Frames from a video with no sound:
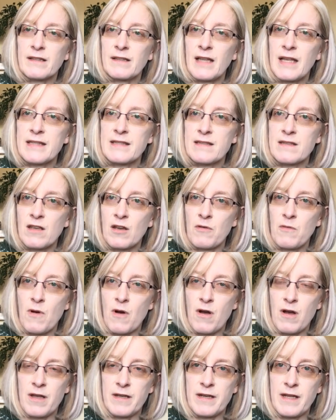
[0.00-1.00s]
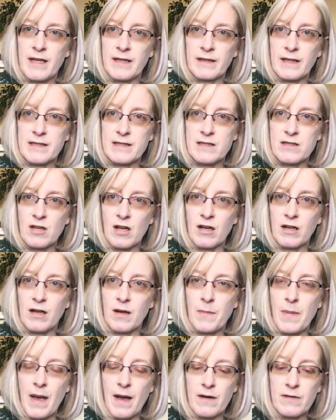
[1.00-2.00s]
let's go on and let's talk
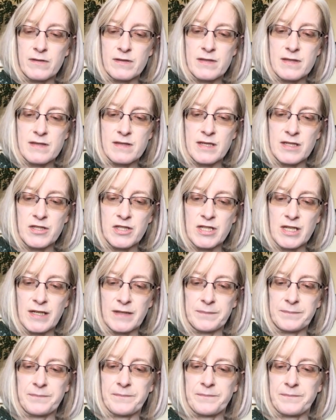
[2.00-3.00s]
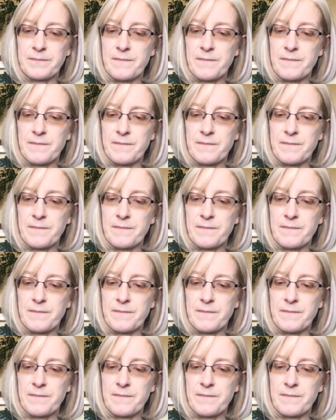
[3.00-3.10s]
about stitching.